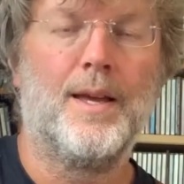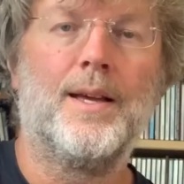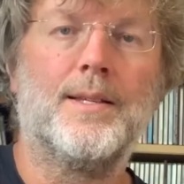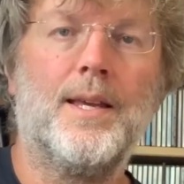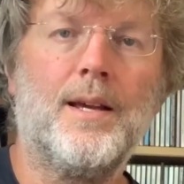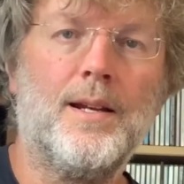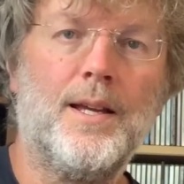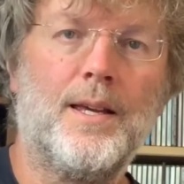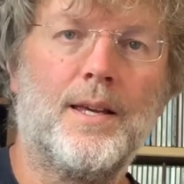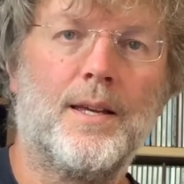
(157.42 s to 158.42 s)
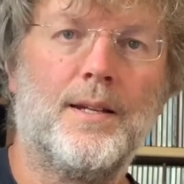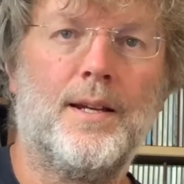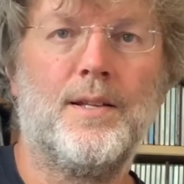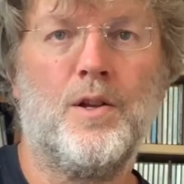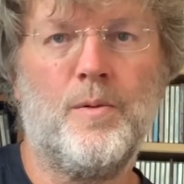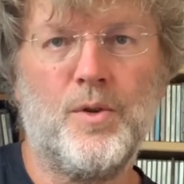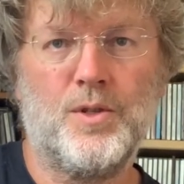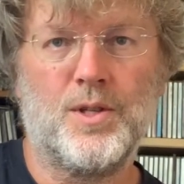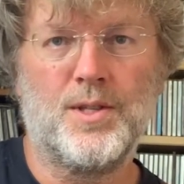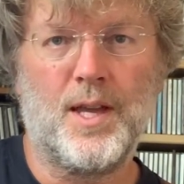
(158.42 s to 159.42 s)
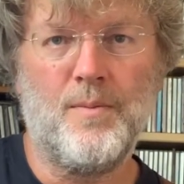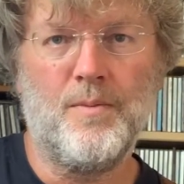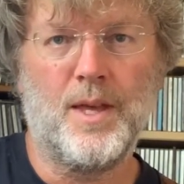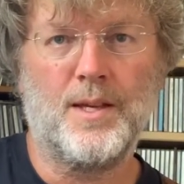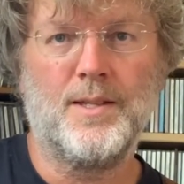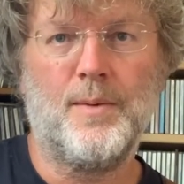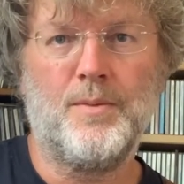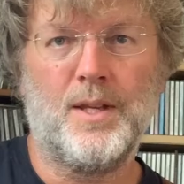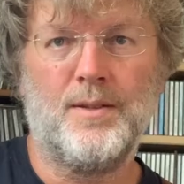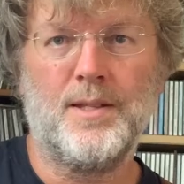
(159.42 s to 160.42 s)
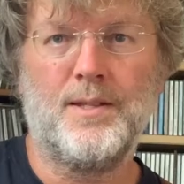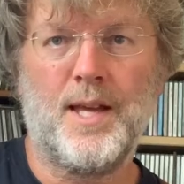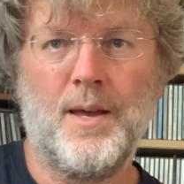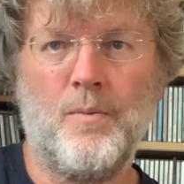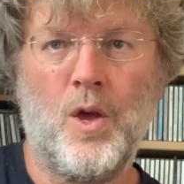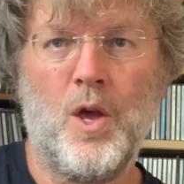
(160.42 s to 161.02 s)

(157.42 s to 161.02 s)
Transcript: A second lick that is almost the same, except that this time